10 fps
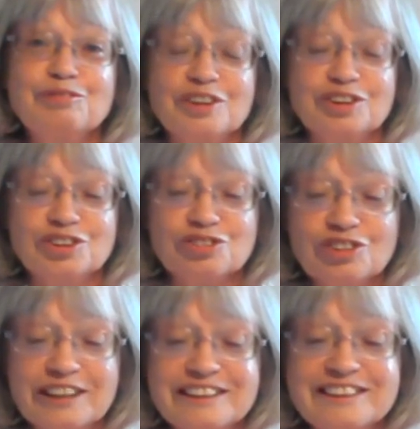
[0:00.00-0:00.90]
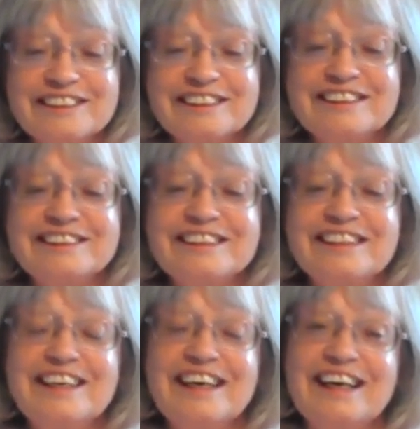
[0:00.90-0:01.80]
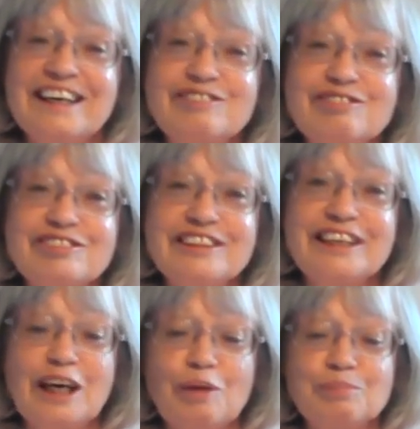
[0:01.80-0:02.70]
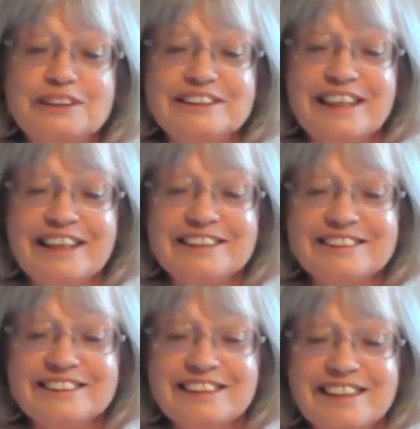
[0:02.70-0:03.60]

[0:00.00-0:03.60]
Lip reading: frustrated, angry, upset.